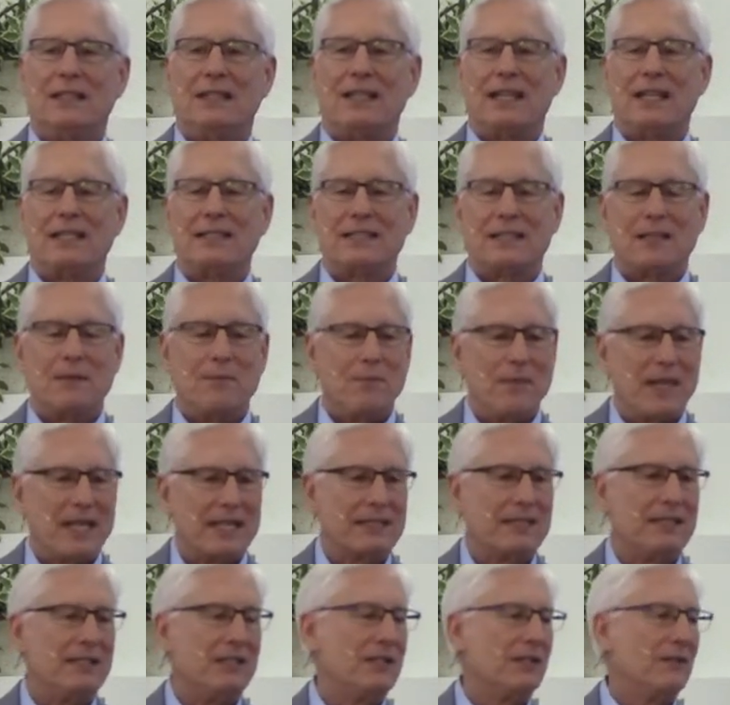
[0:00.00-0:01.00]
That's the
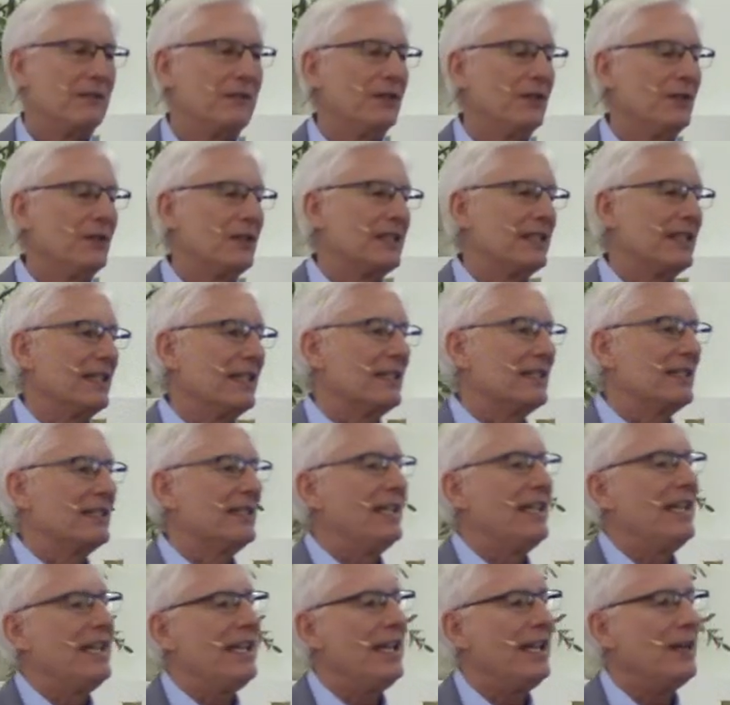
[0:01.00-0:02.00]
message of Luke
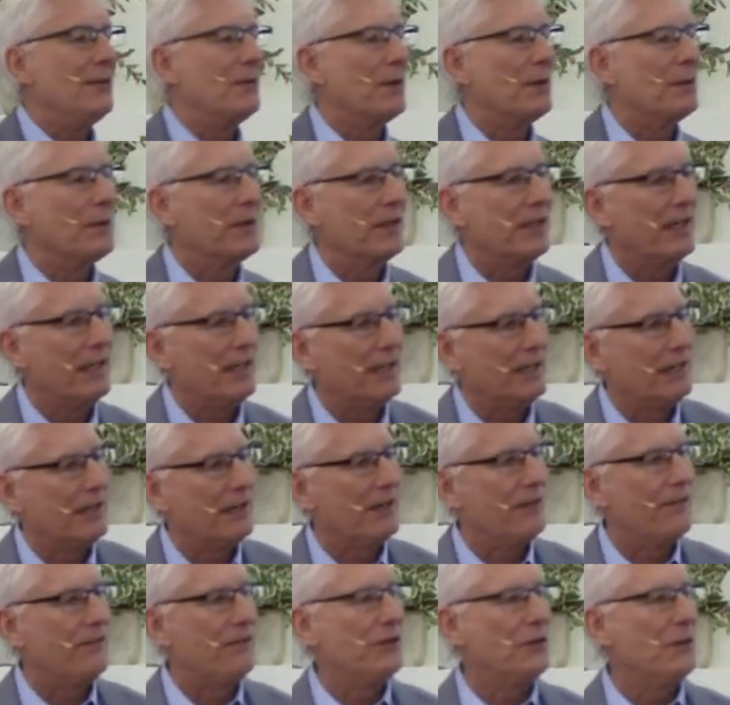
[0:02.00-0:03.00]
16, where we're going to get there
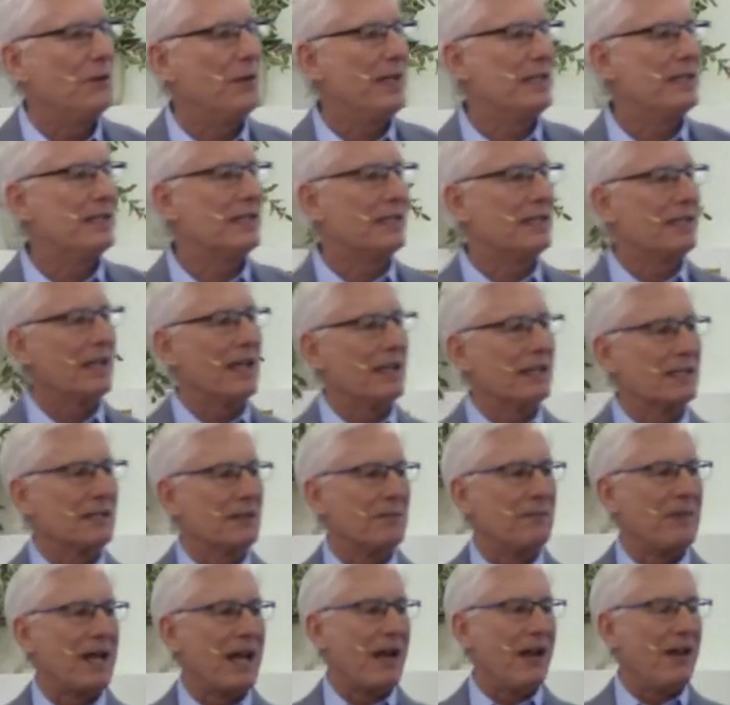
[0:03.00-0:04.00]
in a few weeks. It talks
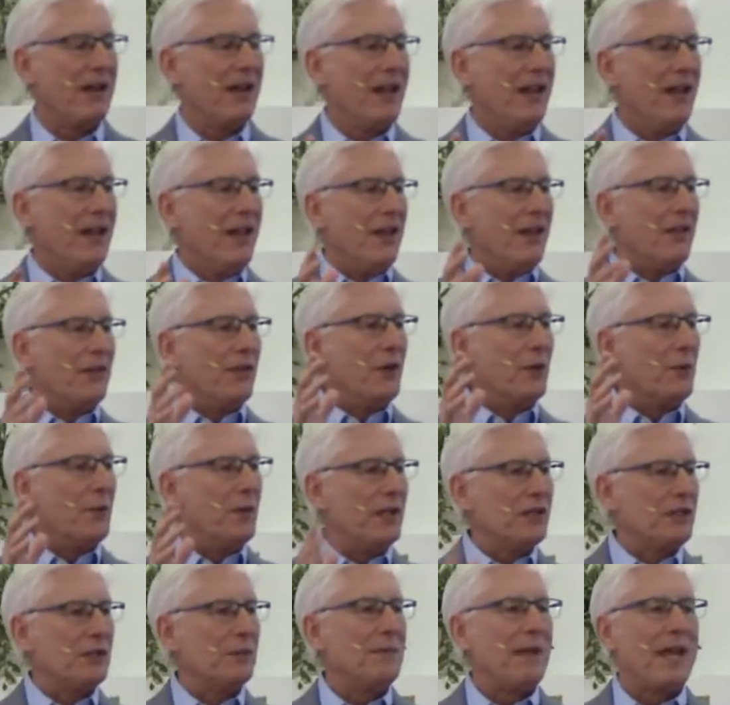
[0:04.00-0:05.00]
about the
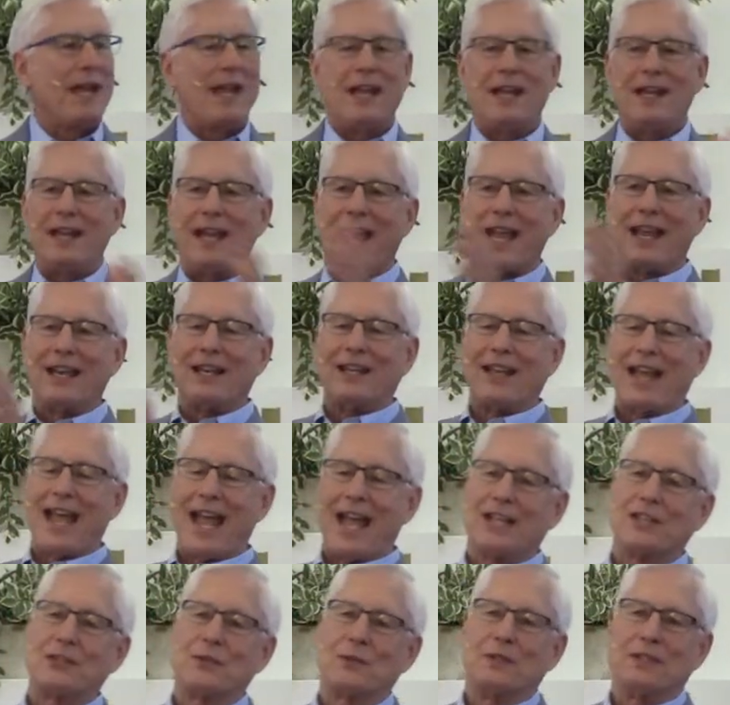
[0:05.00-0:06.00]
rich man and
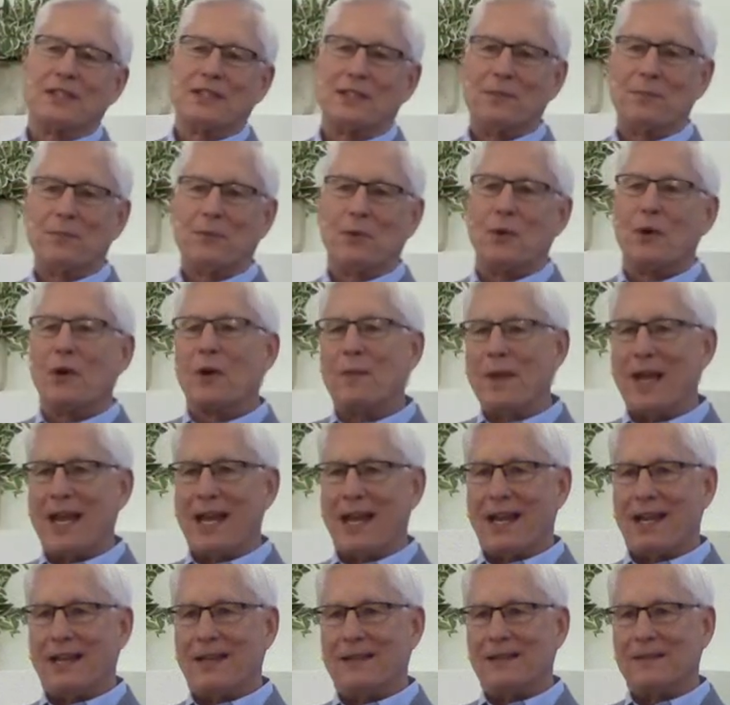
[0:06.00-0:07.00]
Lazarus, the poor
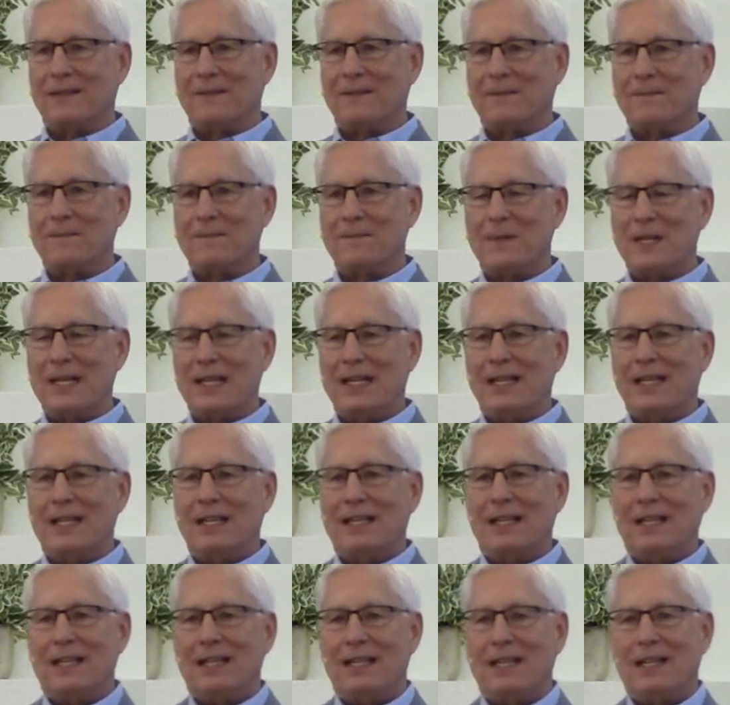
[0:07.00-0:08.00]
man.
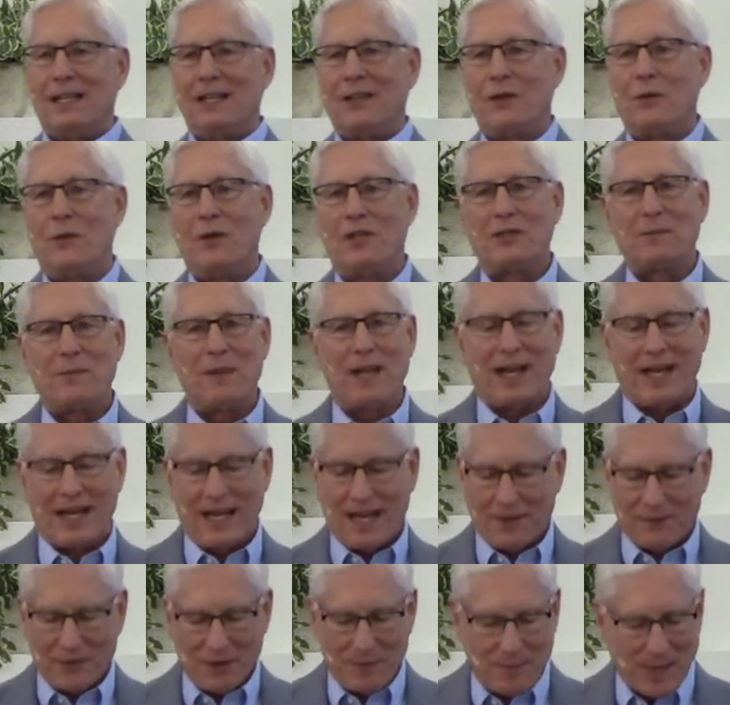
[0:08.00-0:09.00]
The rich man
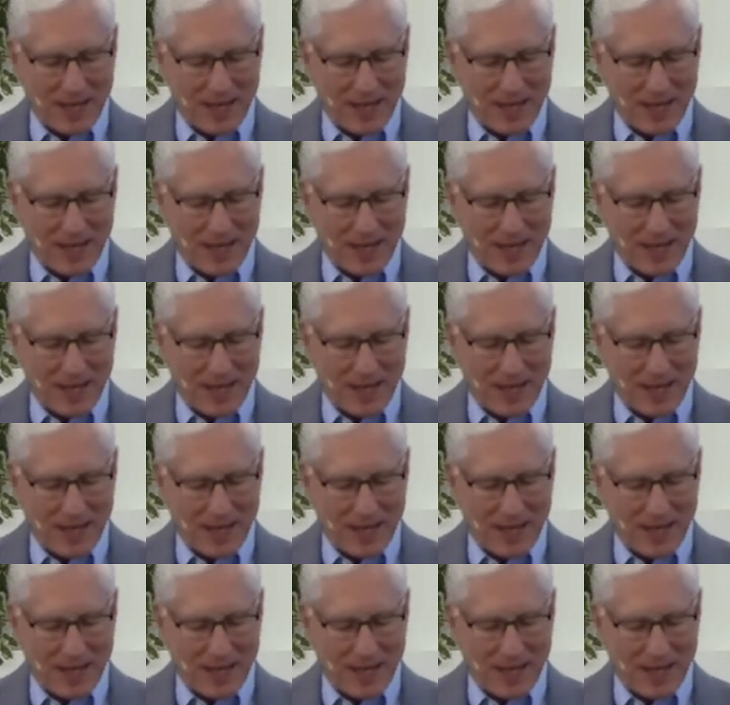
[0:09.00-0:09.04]
had every